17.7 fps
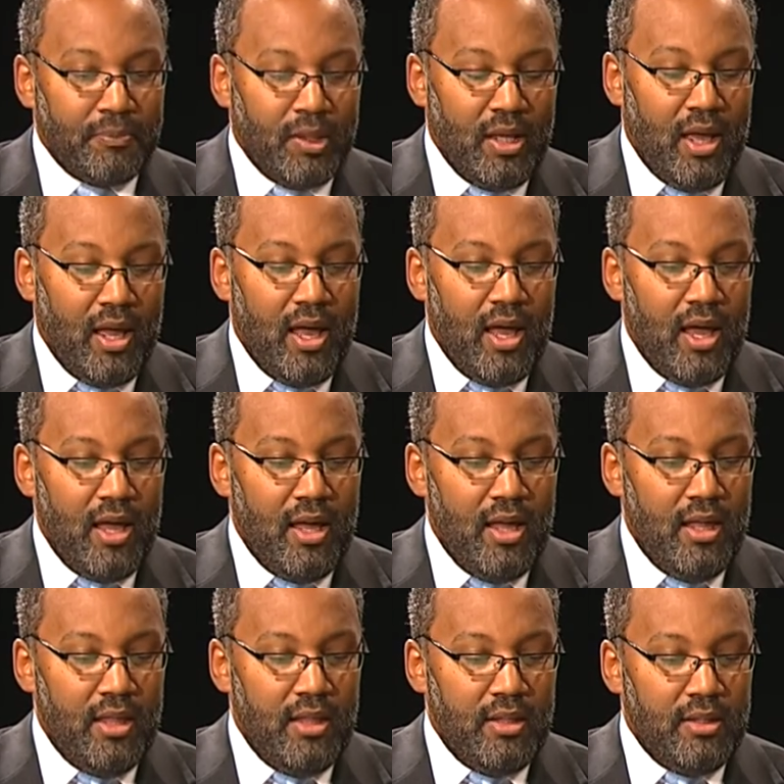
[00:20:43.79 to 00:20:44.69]

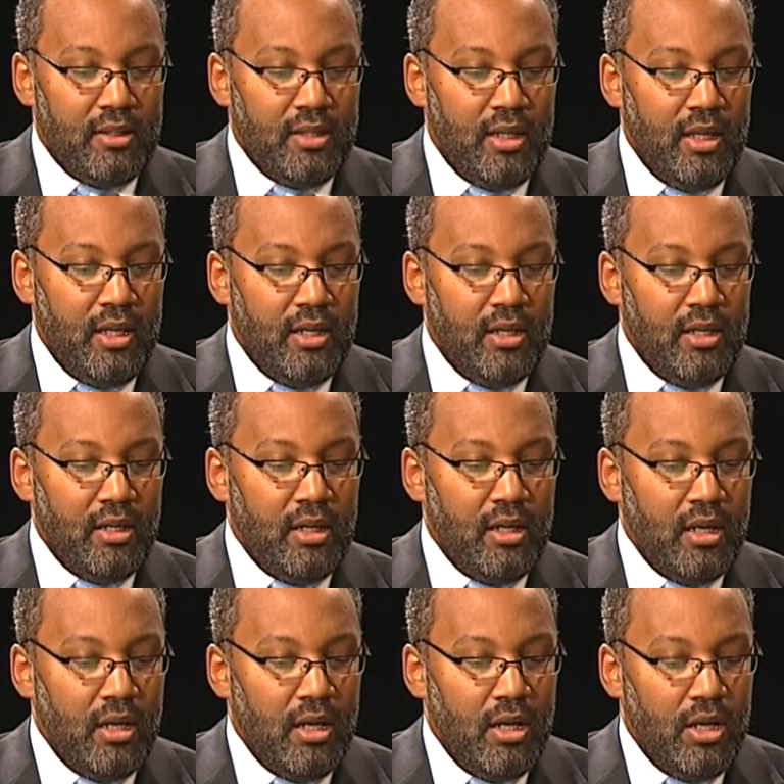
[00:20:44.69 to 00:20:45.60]
Uh, then
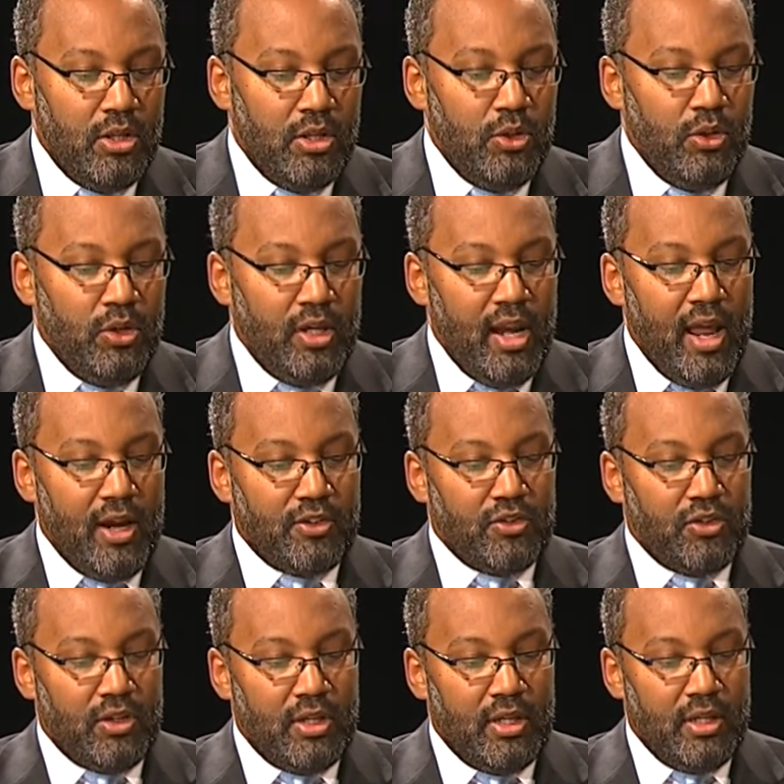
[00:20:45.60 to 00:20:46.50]
you can
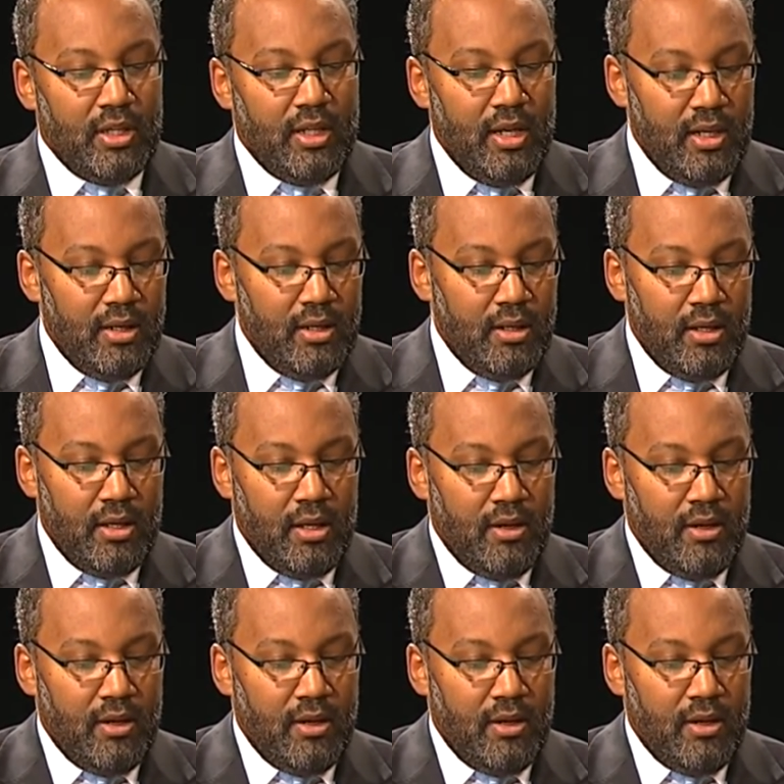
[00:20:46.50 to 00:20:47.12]
actually get